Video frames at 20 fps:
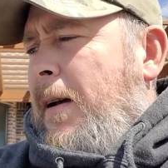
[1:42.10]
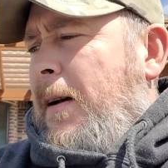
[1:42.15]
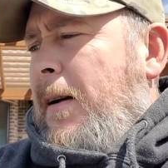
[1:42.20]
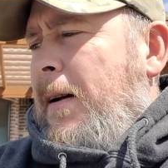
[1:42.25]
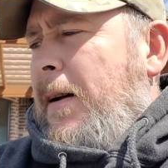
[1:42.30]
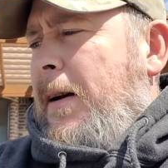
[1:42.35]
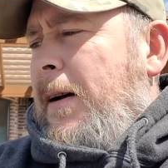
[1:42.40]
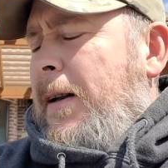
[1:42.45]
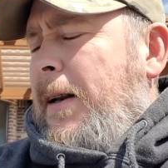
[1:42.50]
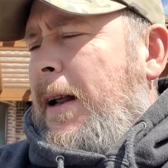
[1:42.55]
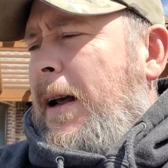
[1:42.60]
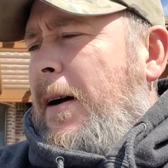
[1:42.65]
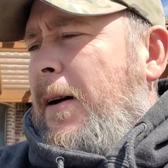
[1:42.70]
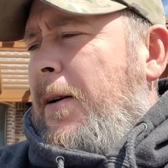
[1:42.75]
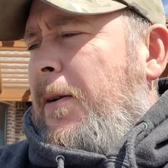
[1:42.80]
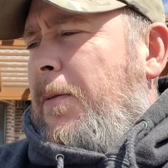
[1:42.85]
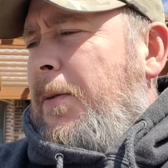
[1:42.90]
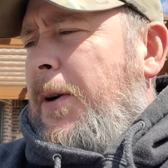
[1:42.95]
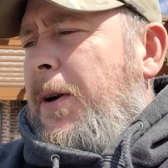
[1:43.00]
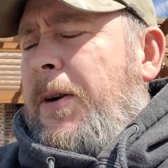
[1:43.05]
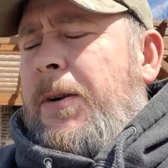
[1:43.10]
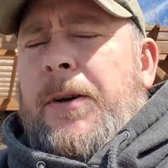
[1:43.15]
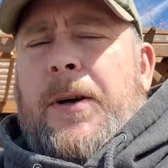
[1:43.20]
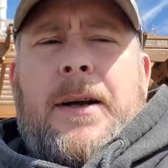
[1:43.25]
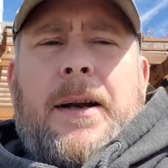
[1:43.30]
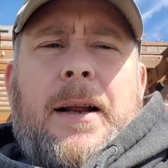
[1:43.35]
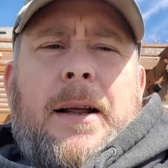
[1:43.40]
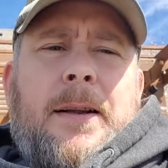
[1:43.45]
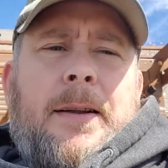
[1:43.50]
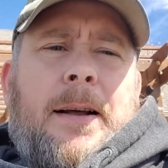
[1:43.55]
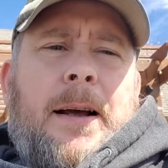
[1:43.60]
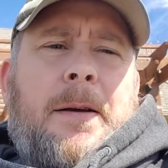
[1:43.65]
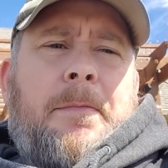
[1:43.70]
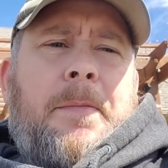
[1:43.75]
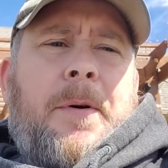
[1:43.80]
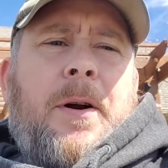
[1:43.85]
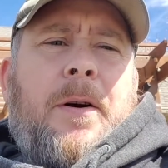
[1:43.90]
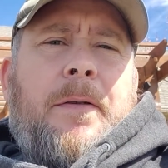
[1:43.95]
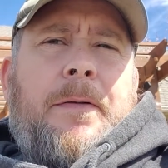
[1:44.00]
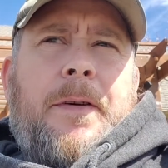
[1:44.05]
Now, when you're looking at like
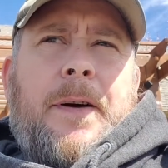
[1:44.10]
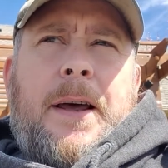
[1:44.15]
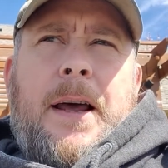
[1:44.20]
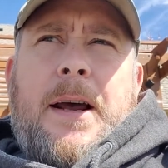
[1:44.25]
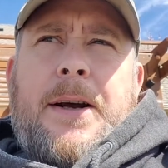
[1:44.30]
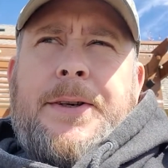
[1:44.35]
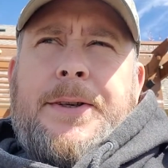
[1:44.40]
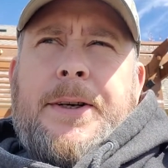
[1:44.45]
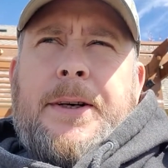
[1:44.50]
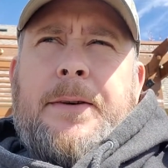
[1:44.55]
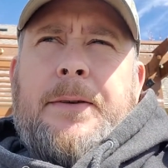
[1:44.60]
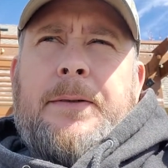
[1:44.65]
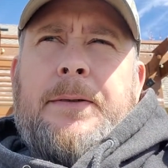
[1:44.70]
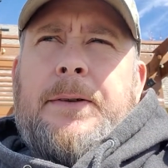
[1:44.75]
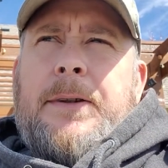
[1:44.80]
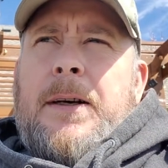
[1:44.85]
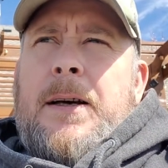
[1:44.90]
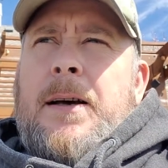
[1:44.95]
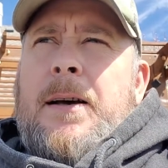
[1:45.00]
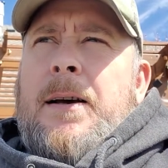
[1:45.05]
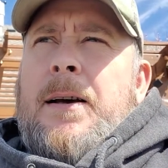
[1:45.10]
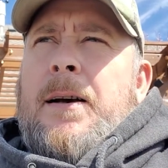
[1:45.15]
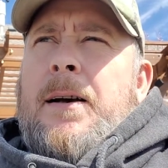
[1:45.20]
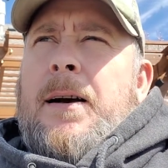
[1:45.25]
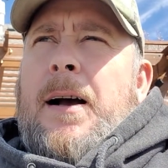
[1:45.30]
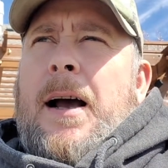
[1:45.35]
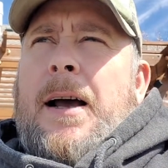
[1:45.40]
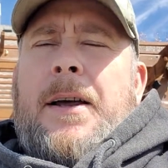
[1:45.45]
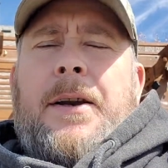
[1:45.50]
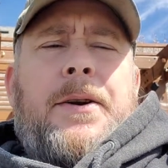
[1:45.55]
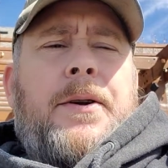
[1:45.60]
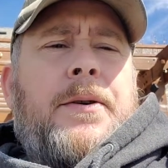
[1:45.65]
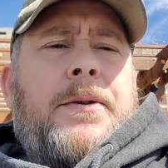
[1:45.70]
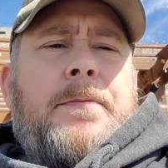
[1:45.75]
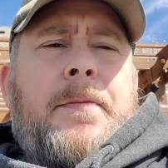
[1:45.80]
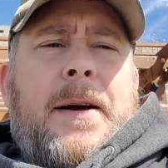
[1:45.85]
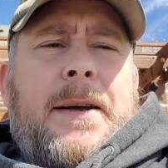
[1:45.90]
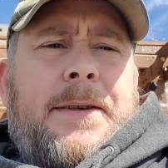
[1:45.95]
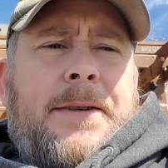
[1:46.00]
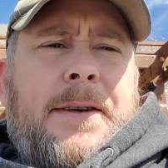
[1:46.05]
purification, I could
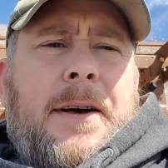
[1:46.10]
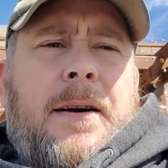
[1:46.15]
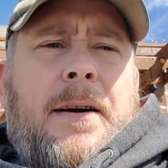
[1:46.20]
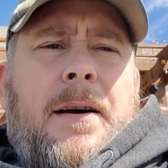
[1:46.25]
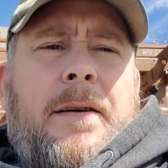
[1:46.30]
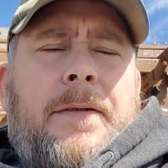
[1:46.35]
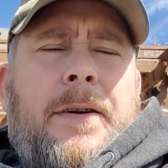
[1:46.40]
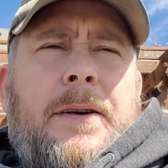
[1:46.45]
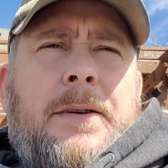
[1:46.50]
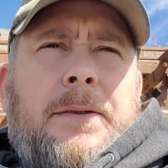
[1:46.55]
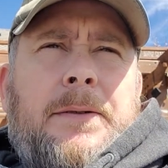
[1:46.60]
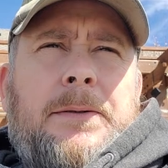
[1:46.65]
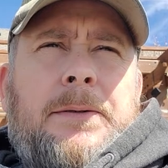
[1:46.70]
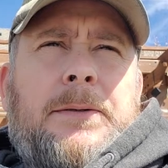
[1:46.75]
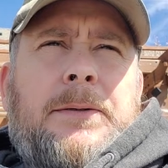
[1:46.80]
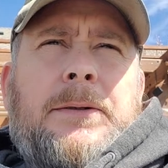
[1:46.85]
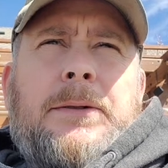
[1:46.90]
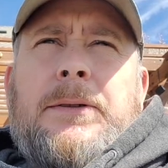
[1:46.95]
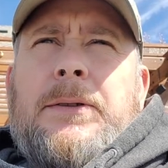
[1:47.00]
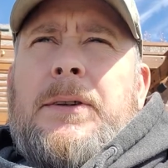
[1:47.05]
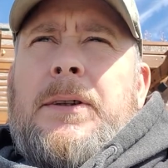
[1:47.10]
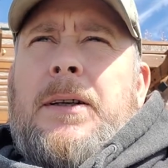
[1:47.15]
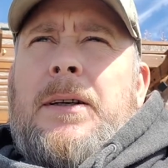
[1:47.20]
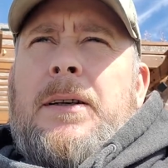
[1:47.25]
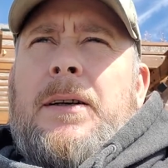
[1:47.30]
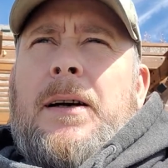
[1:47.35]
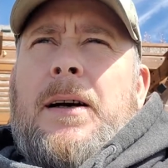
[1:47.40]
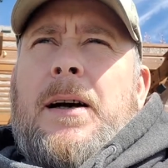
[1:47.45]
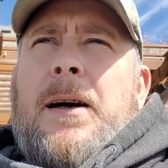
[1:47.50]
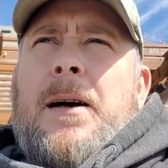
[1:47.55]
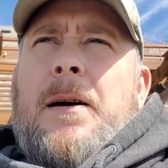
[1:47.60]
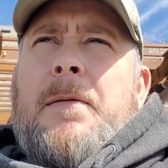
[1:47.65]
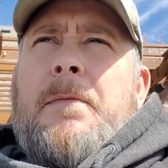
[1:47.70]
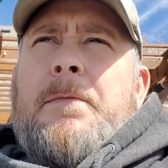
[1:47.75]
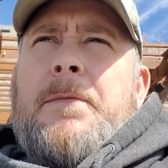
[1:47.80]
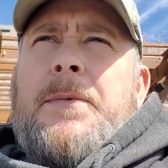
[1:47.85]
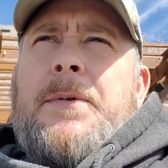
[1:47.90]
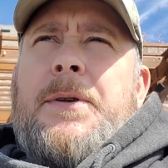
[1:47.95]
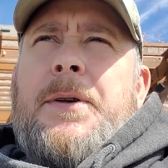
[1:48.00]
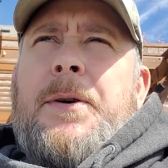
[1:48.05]
use my sun oven
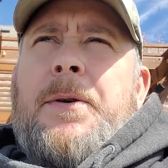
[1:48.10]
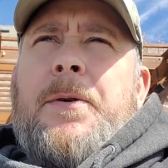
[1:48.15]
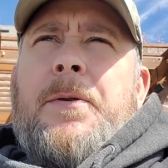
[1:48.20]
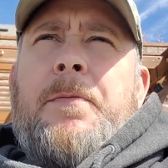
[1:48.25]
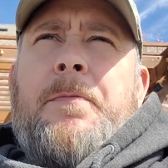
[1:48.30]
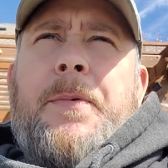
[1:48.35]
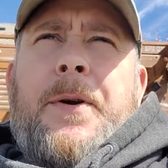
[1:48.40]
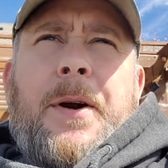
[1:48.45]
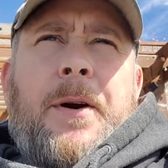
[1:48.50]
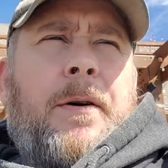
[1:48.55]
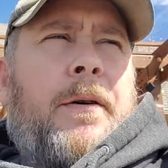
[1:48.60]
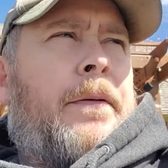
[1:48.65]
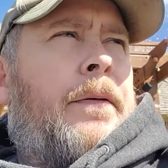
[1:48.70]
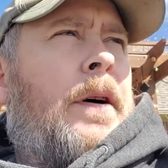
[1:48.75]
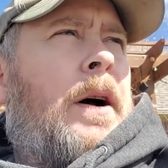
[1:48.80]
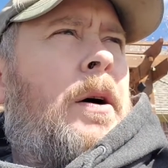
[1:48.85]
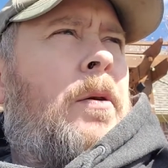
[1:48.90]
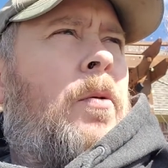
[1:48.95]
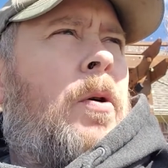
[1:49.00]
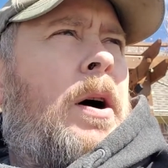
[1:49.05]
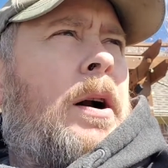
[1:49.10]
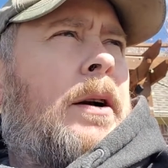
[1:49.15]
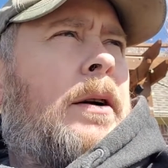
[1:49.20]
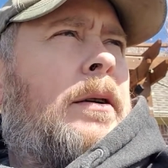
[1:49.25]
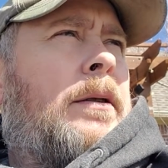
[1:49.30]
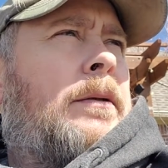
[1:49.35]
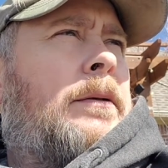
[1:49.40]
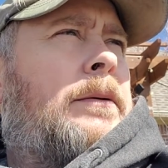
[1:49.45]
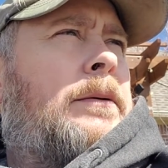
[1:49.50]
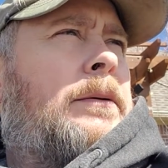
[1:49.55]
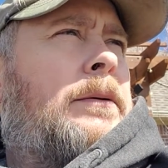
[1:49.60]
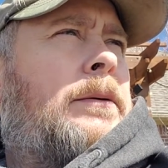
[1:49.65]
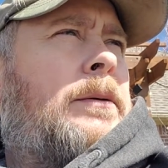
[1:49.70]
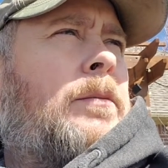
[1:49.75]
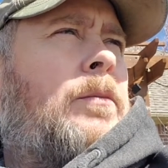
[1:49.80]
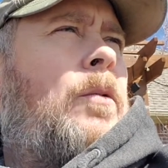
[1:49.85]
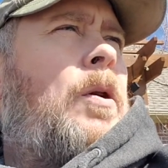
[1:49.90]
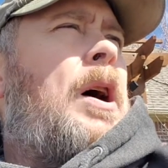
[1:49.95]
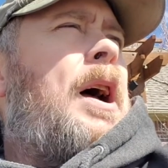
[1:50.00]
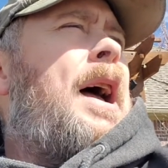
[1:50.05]
to purify water.
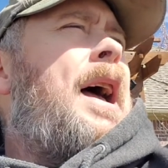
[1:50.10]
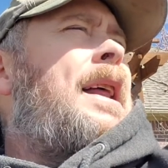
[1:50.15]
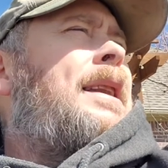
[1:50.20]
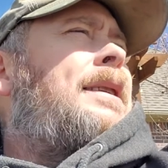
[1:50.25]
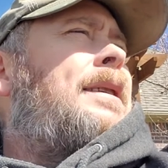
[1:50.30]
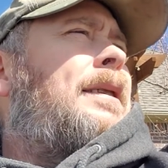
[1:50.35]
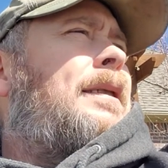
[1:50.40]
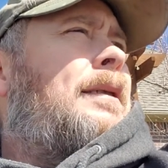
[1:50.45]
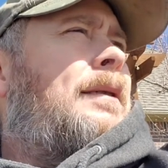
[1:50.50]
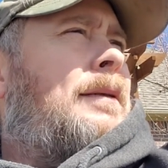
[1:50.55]
What?